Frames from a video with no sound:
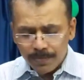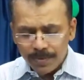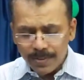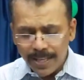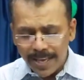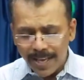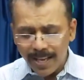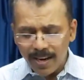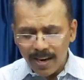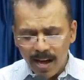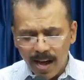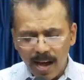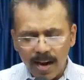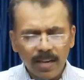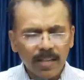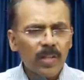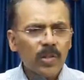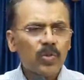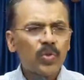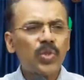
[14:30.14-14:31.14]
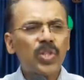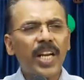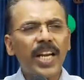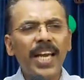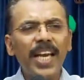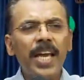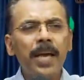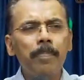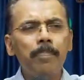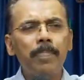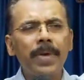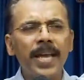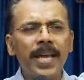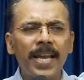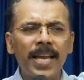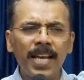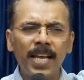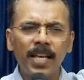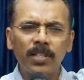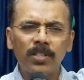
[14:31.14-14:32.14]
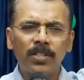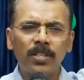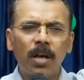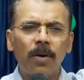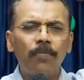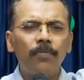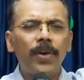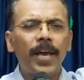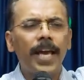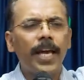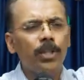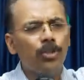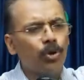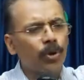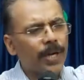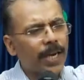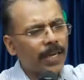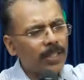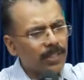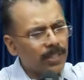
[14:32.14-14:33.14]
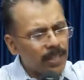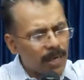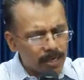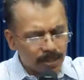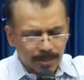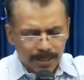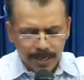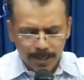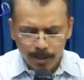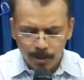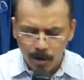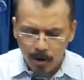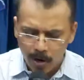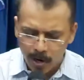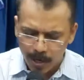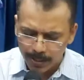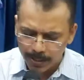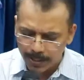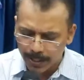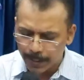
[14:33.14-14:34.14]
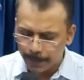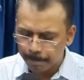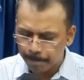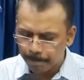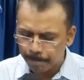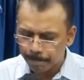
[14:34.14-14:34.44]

there are three meanings of educational technology.